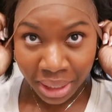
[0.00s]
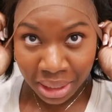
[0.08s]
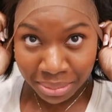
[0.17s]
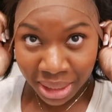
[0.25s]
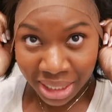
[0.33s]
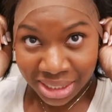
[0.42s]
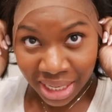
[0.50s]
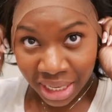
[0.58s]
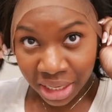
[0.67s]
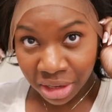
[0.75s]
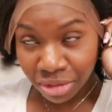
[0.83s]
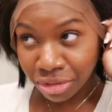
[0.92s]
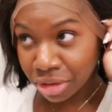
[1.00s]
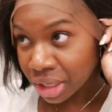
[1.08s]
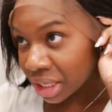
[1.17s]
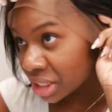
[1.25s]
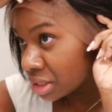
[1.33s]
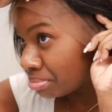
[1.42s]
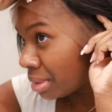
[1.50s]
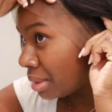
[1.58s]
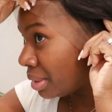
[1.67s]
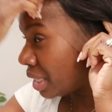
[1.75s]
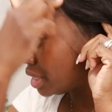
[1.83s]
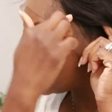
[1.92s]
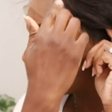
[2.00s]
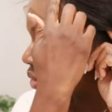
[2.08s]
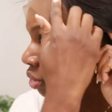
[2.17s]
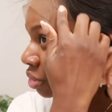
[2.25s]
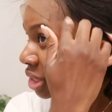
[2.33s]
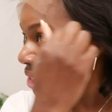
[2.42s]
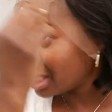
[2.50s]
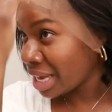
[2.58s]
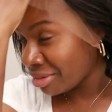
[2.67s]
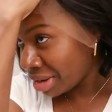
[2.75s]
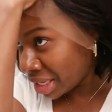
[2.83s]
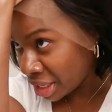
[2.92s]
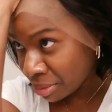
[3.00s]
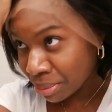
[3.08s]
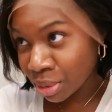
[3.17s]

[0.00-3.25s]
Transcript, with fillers: but I can make it tight in the front, get some baby hairs going on the side right here,